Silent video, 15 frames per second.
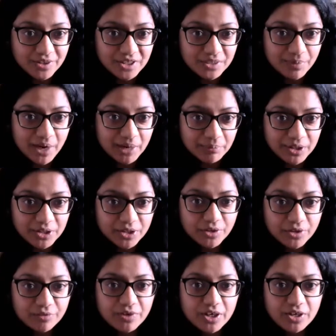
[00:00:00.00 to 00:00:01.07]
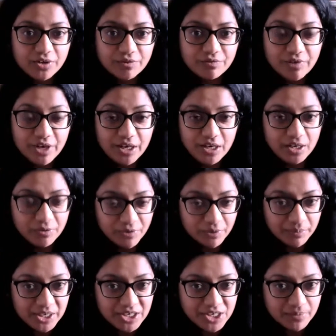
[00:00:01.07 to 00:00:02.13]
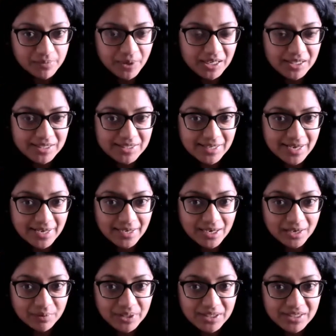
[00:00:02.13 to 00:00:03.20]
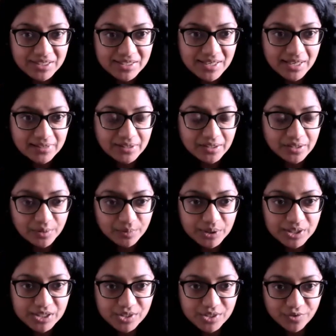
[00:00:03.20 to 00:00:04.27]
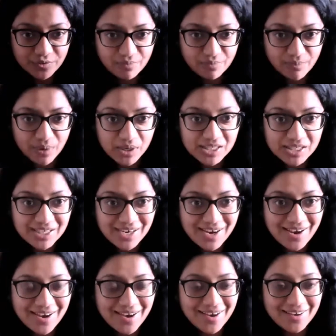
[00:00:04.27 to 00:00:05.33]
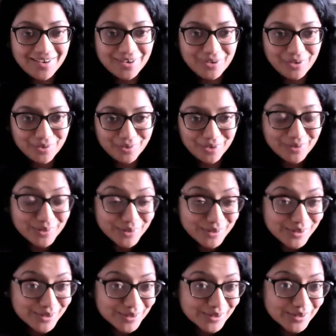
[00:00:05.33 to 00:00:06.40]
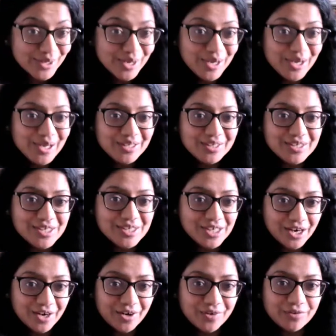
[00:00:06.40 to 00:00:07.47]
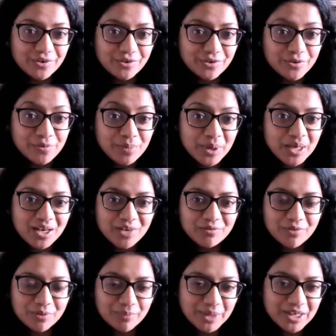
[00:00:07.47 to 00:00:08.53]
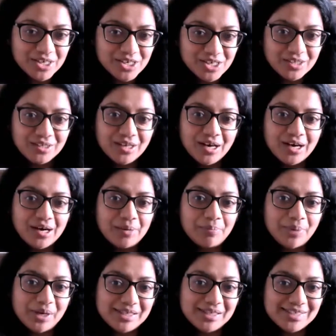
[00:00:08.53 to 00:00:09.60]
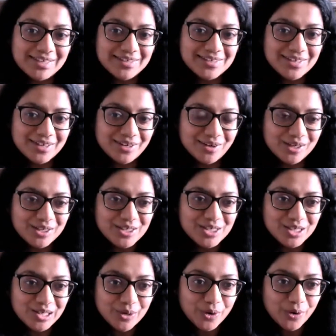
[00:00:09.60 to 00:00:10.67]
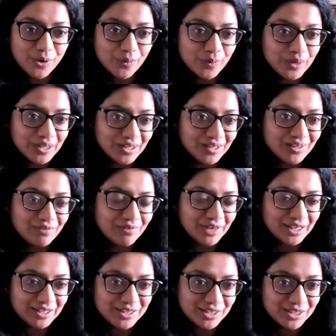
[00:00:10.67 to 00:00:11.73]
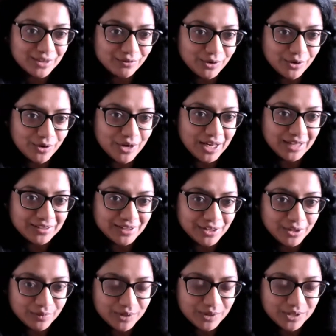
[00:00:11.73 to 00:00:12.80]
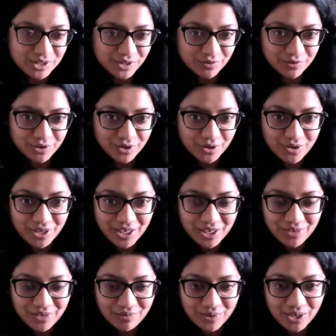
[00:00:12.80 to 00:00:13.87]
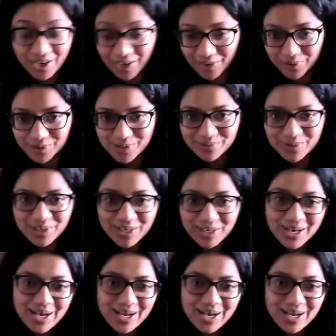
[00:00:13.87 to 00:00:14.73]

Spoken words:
the Department of Information Policy and Governance at the University of Malta, and you are also the chair of European Information Policy and Technology Law within the Faculty of Law at the University of Groningen, where I also work.